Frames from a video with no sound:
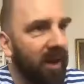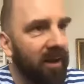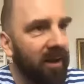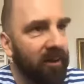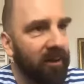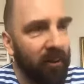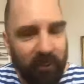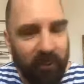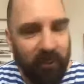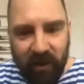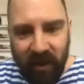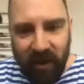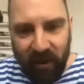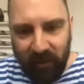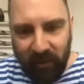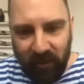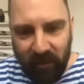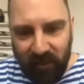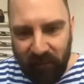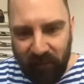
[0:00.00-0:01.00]
go to the
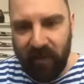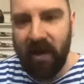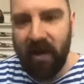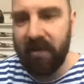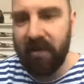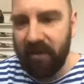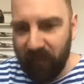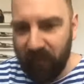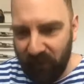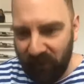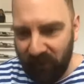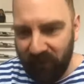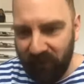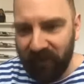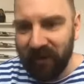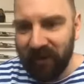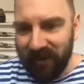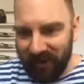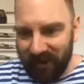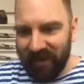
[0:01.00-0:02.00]
airport and fly somewhere.
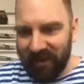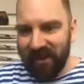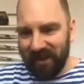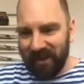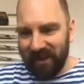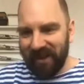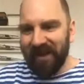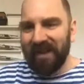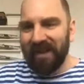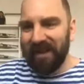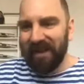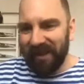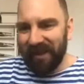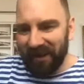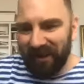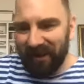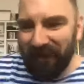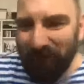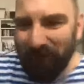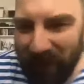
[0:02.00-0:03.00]

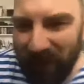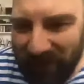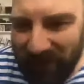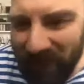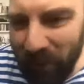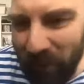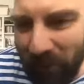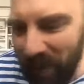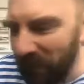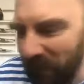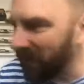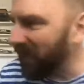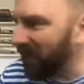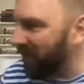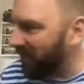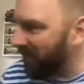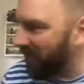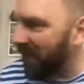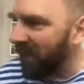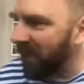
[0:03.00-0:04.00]
But now having this
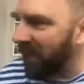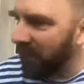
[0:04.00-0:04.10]
daily